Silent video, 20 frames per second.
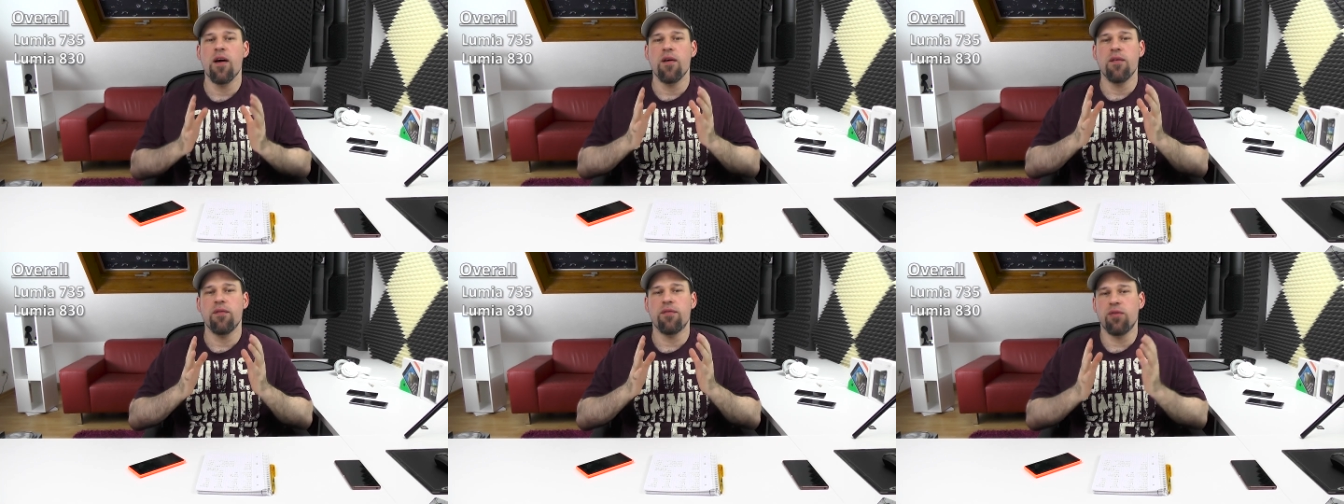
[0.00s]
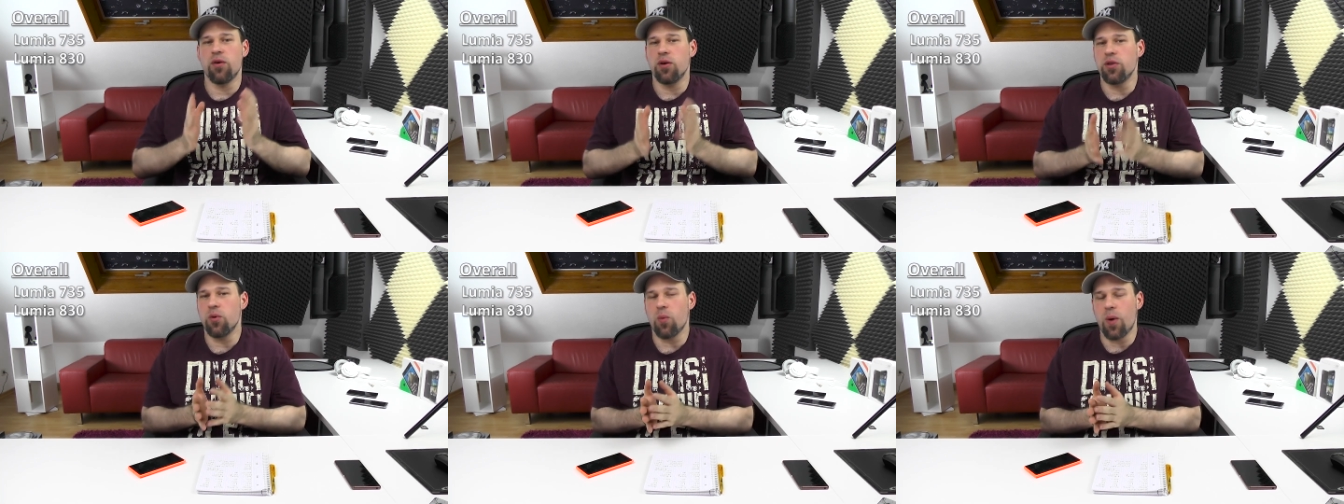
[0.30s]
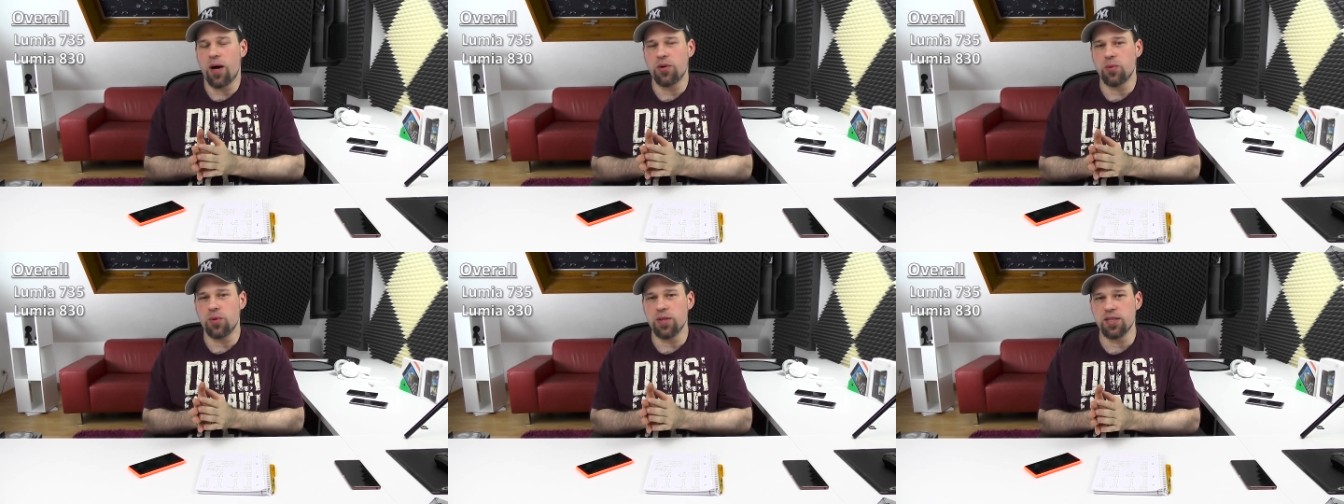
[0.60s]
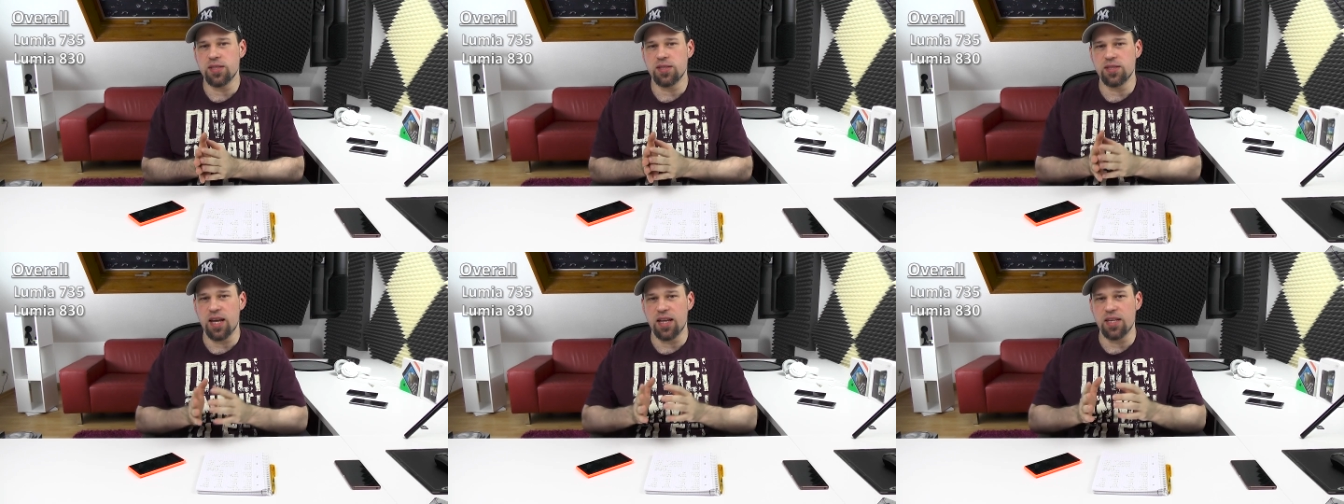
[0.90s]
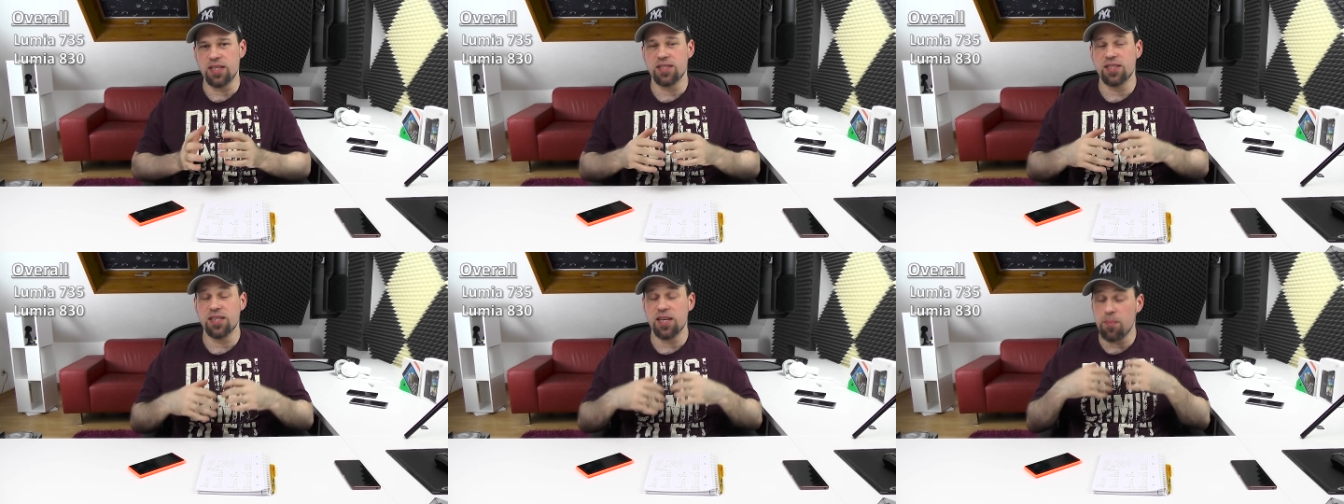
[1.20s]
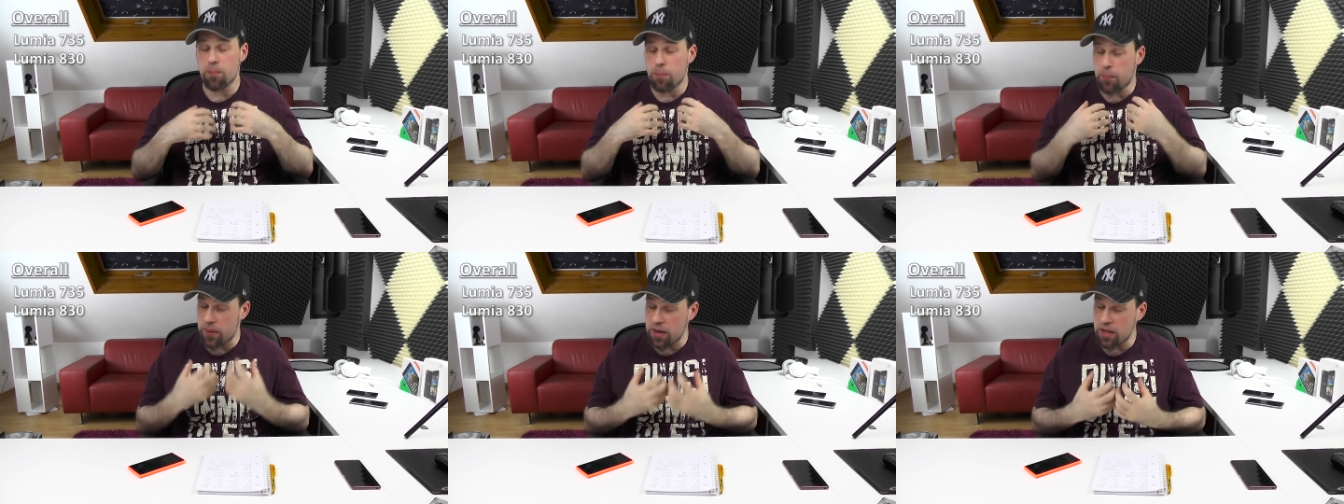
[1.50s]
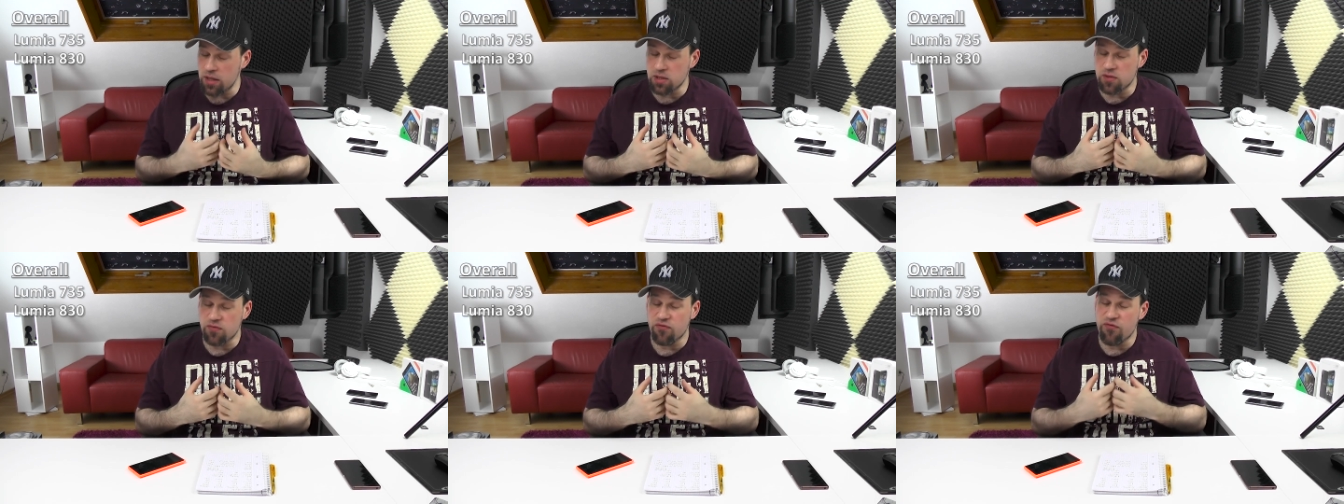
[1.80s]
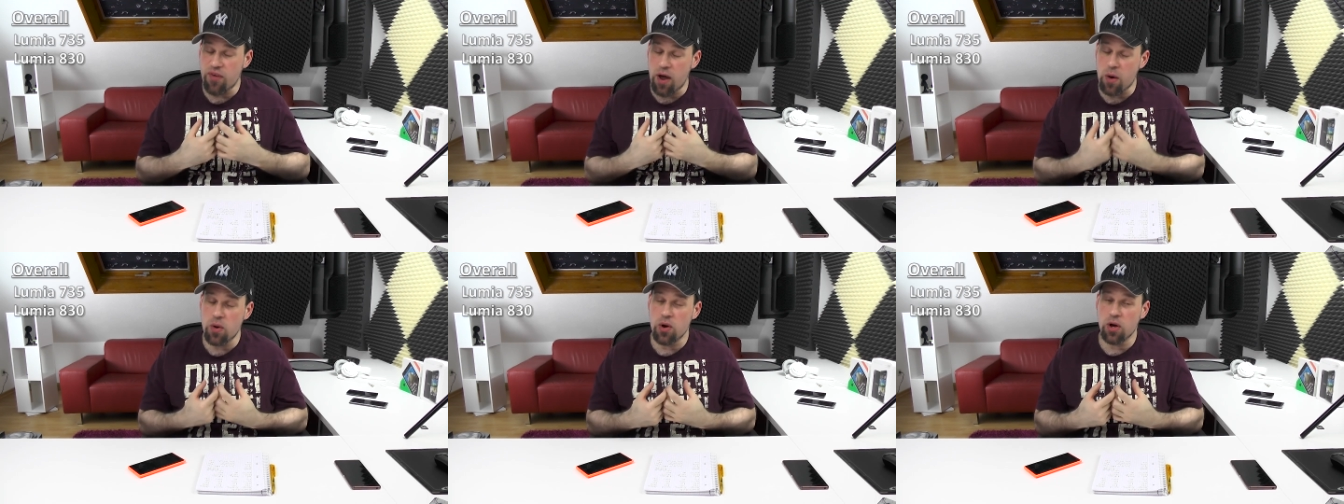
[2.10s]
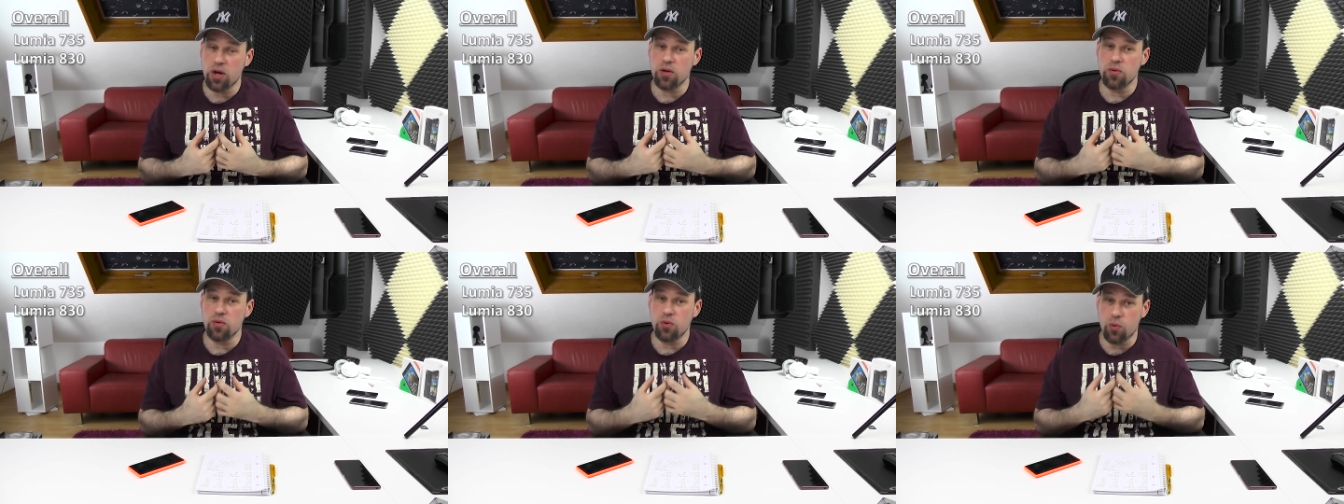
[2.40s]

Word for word: for the one reason that it's built very